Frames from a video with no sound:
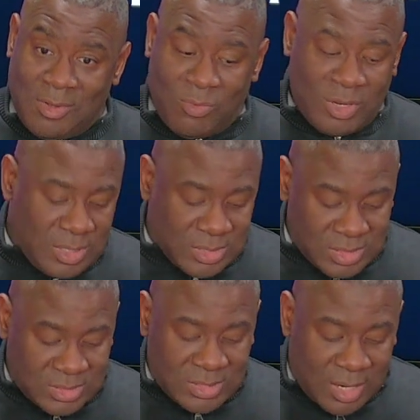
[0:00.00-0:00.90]
What does
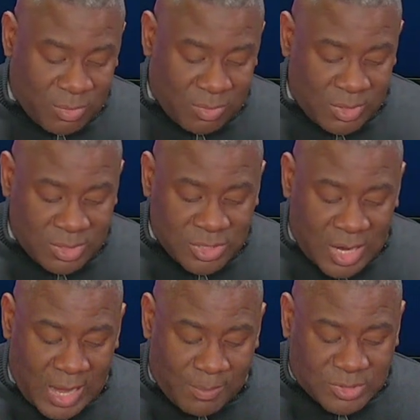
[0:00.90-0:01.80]
this number, what is
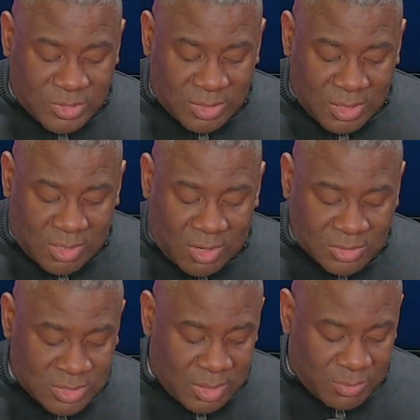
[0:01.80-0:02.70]
your opportunity
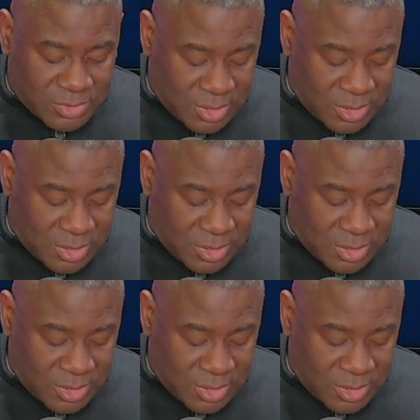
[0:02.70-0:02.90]
cost number?